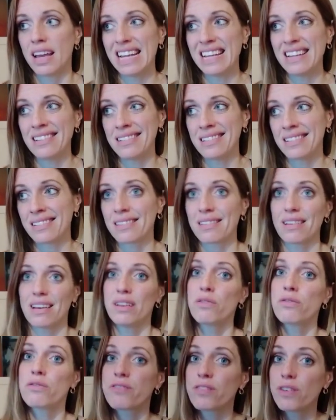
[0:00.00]
And I
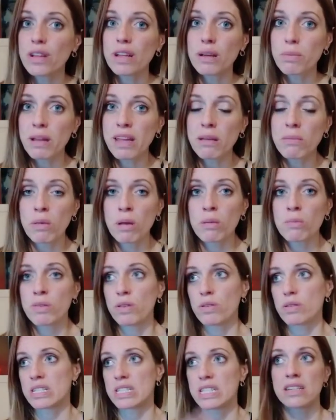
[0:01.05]
don't fully blame him.
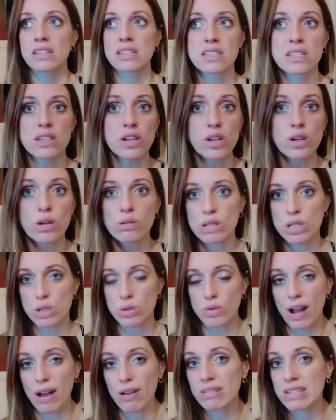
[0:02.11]
Those things, you know,
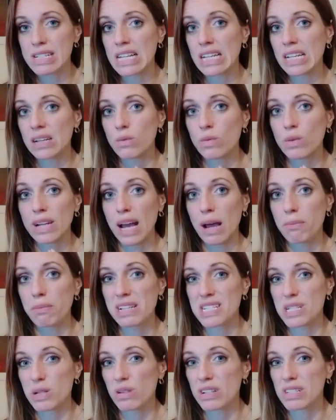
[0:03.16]
surrounding what
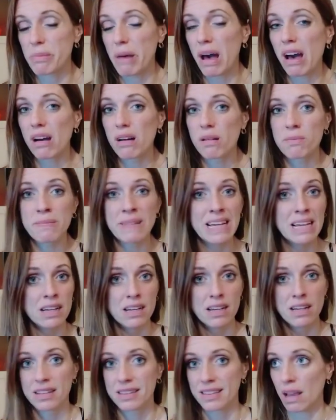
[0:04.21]
happened to his mom,
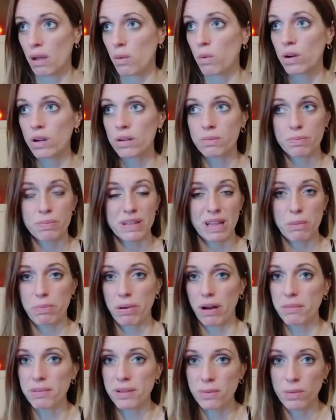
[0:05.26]
they
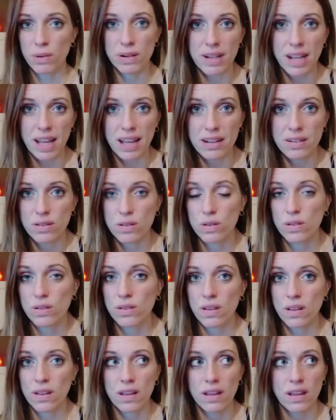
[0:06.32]
probably weren't
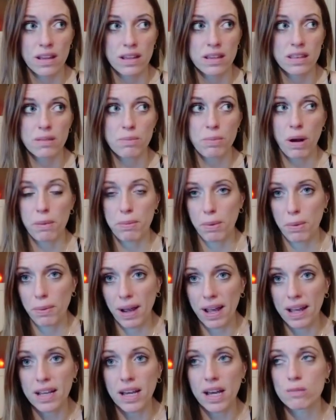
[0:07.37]
handled in the proper
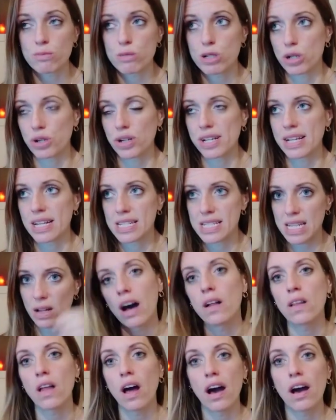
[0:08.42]
way. I'm sure he has
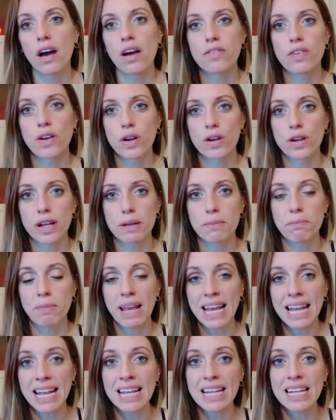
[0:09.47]
a lot of hurt and
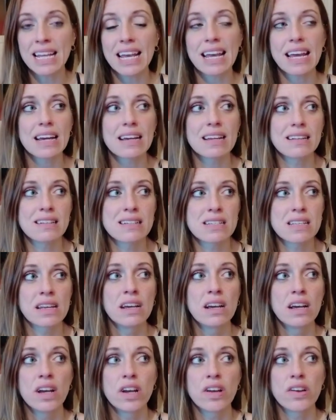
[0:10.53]
pain, and,
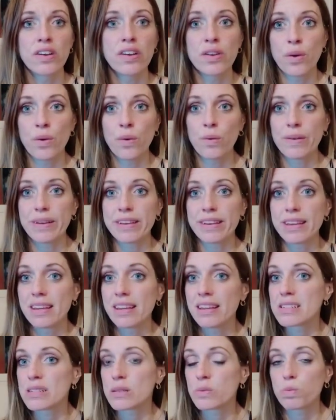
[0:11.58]
you know,
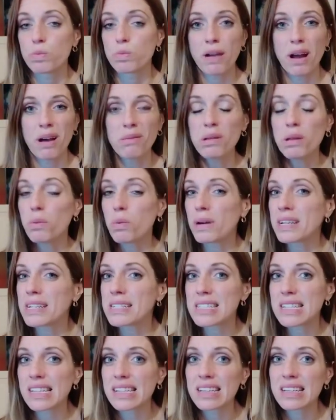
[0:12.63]
he is probably
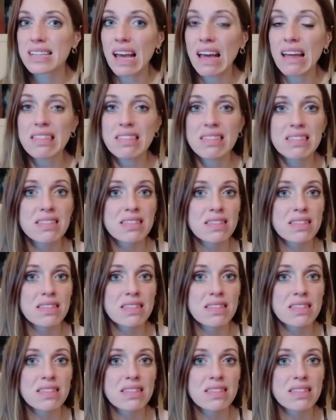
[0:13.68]
wanted to get